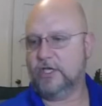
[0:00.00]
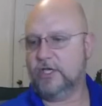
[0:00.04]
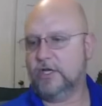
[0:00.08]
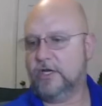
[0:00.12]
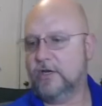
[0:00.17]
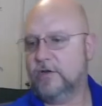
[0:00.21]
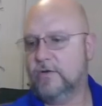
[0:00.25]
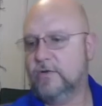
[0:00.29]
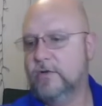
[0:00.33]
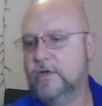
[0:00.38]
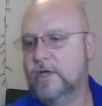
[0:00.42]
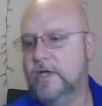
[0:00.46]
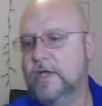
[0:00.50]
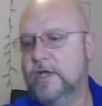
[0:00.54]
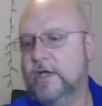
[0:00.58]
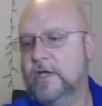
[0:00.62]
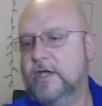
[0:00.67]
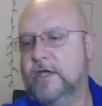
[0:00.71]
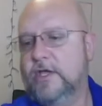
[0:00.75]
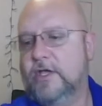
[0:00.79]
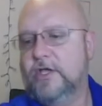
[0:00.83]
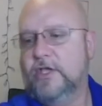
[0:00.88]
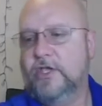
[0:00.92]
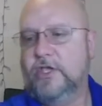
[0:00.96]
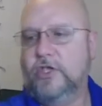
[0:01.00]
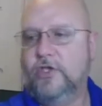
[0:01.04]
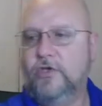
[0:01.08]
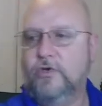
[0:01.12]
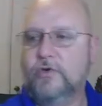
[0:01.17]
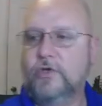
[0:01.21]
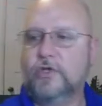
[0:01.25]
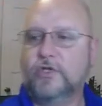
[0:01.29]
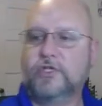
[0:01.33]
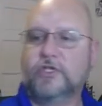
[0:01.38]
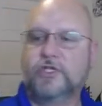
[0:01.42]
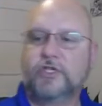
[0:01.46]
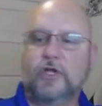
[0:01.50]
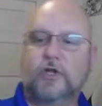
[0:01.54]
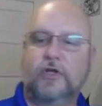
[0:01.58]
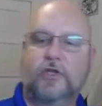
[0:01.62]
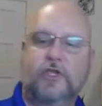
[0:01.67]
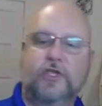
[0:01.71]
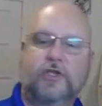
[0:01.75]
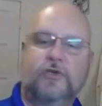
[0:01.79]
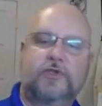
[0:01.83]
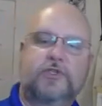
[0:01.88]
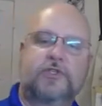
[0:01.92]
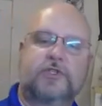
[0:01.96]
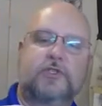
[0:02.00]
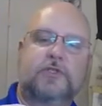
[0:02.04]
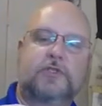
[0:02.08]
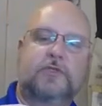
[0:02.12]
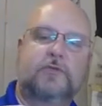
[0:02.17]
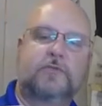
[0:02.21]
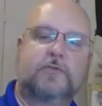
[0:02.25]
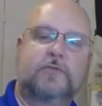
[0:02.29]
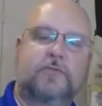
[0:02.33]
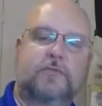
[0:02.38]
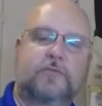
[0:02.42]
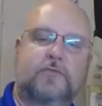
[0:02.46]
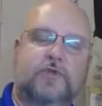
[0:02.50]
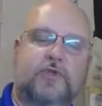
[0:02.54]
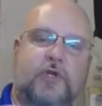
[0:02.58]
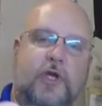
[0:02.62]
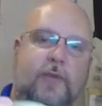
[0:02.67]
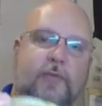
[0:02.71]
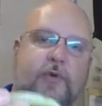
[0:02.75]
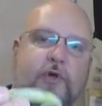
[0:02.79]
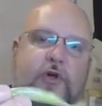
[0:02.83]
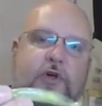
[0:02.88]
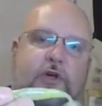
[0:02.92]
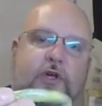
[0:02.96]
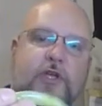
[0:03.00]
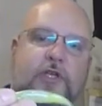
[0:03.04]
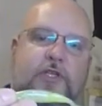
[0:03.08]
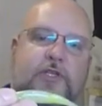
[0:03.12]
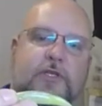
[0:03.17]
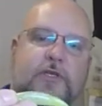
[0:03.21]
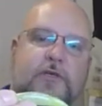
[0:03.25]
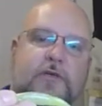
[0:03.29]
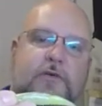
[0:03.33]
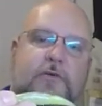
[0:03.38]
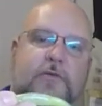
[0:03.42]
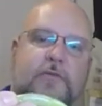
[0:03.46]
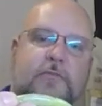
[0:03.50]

you know, you can start using treble hooks